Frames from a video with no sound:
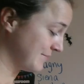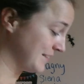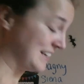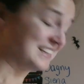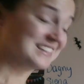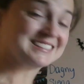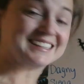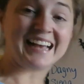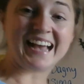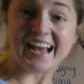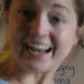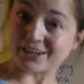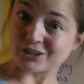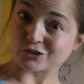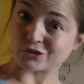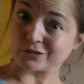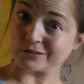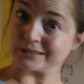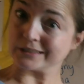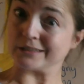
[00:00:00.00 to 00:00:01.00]
is
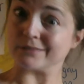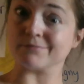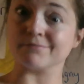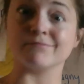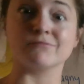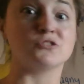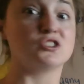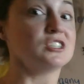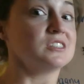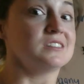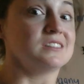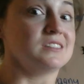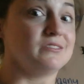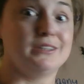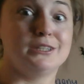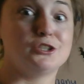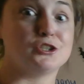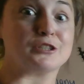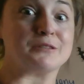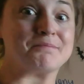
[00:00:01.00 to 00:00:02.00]
actually just
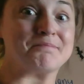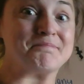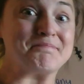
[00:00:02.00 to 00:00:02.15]
division.